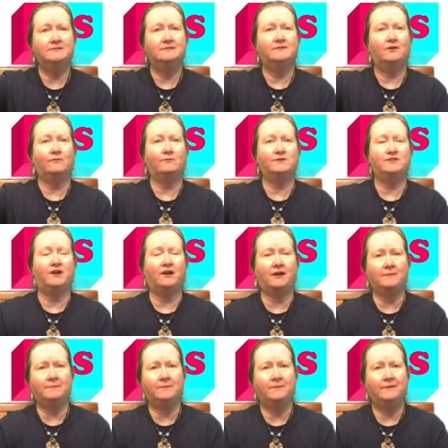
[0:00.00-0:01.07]
over top,
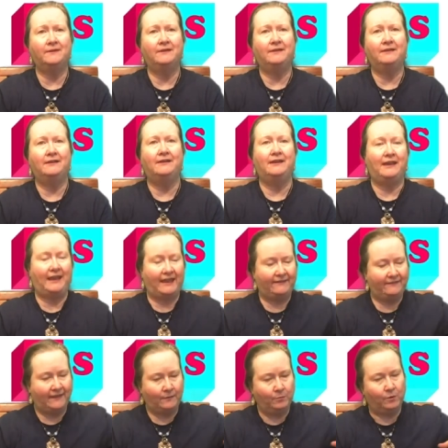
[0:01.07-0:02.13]
and
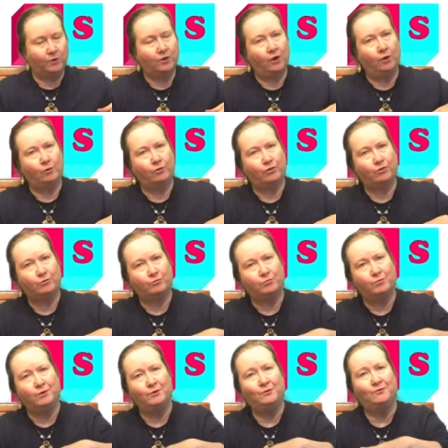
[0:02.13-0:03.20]
they will go
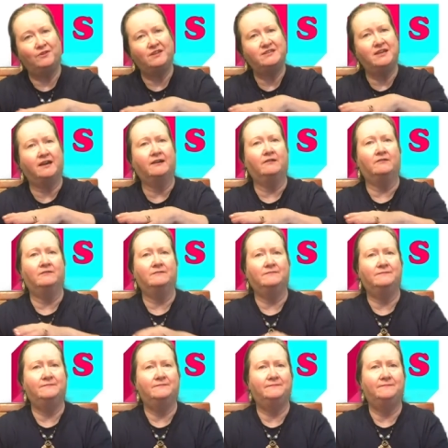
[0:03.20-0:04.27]
through the tunnel,
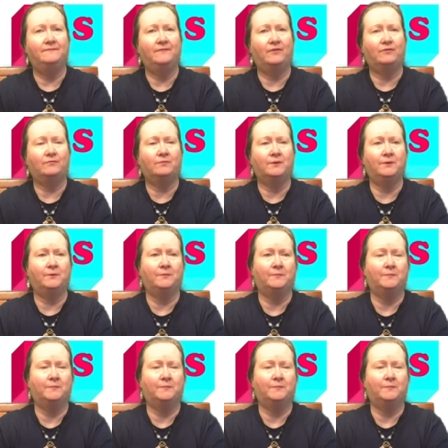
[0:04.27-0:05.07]
through.